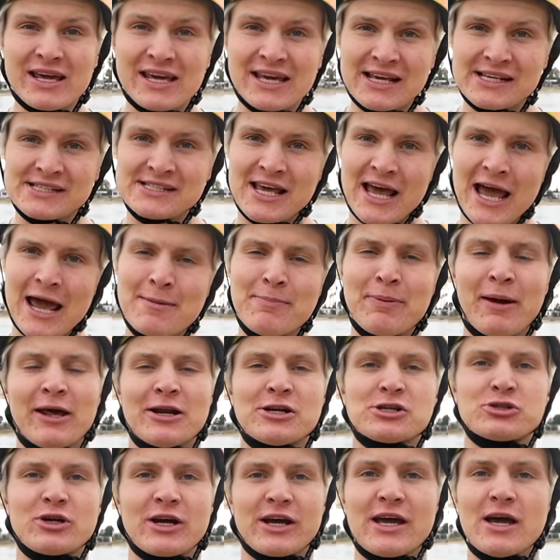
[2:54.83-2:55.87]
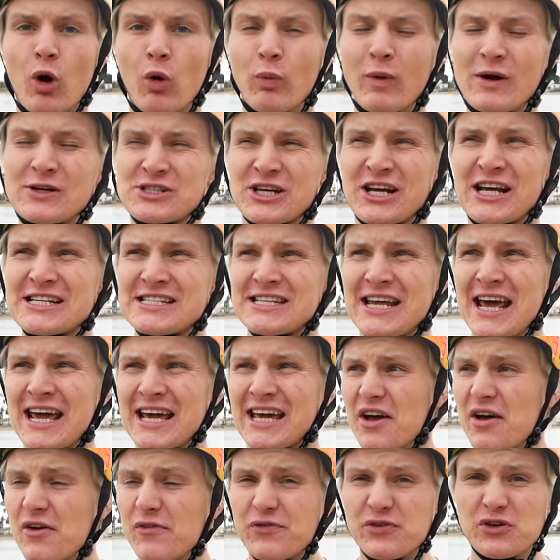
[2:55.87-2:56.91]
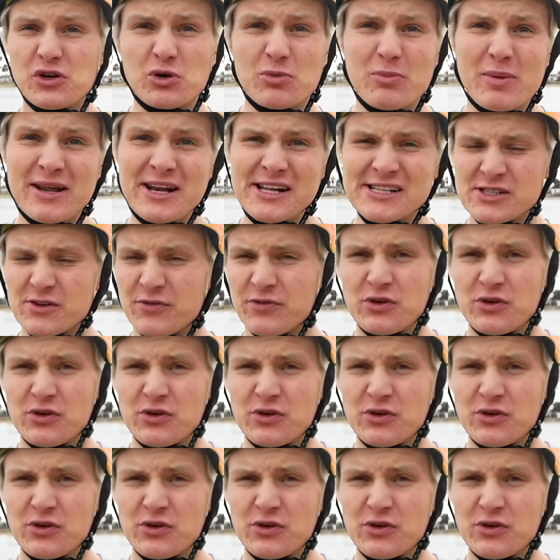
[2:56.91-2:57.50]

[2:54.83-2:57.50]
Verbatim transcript: easy and beginner trick which can take a few minutes,